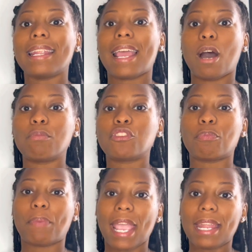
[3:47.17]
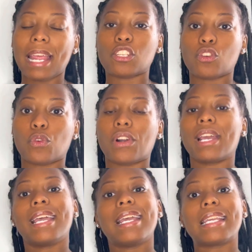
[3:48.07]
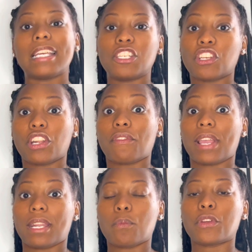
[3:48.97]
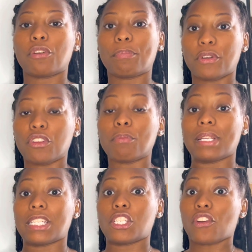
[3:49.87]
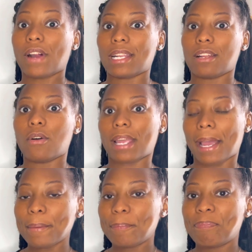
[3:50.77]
helps your paydex score get generated when you're building business credit, okay?